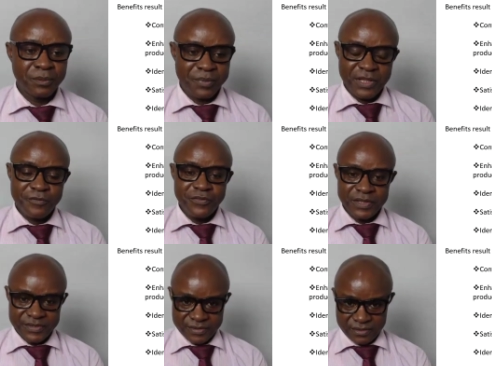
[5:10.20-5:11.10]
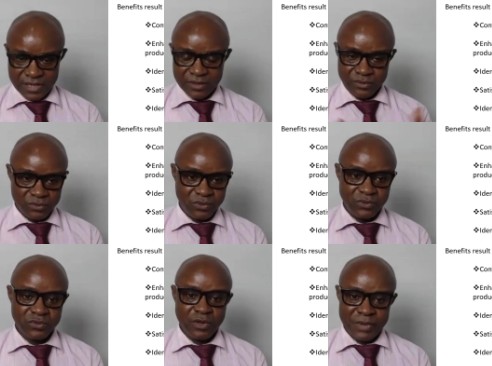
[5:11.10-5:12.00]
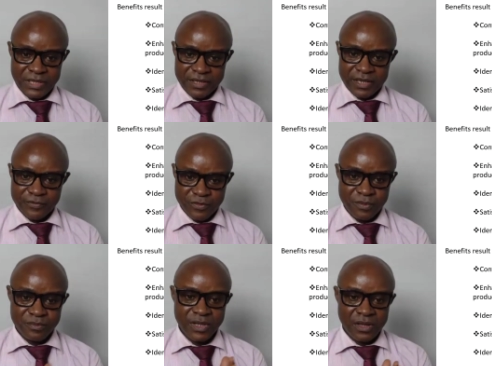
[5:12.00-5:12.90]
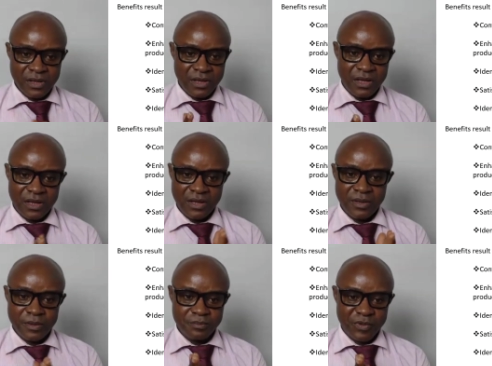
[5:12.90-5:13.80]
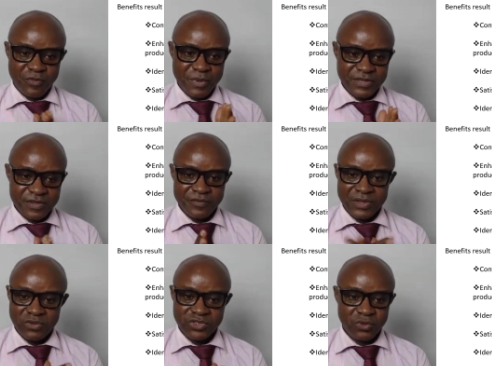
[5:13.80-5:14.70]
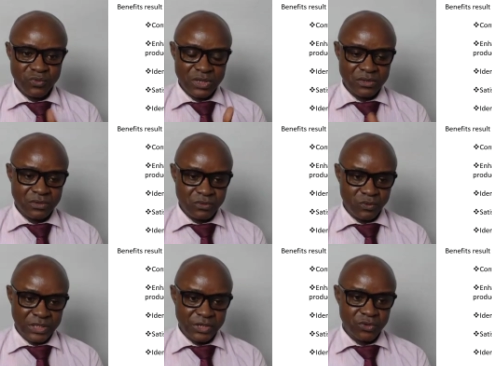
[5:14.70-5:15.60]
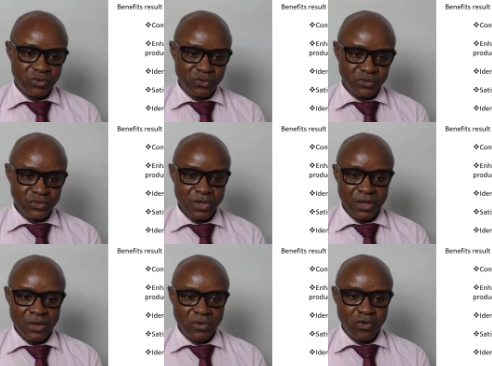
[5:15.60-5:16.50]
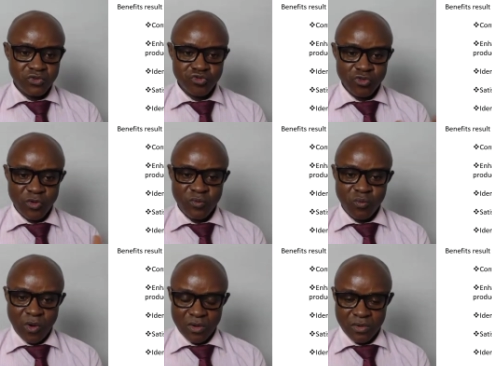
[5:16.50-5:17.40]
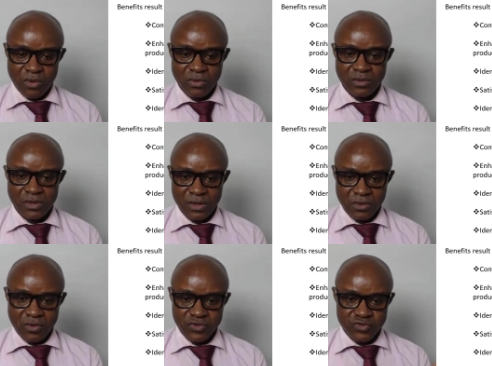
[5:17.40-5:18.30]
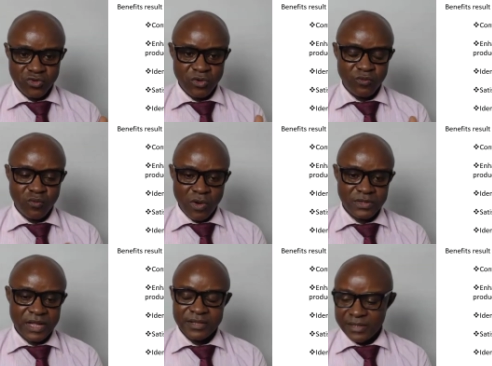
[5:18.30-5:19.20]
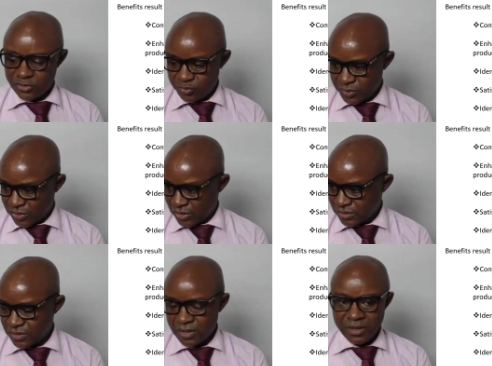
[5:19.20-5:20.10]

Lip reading: Benefits that we'll normally get from performance evaluation will include control of work that need to be done.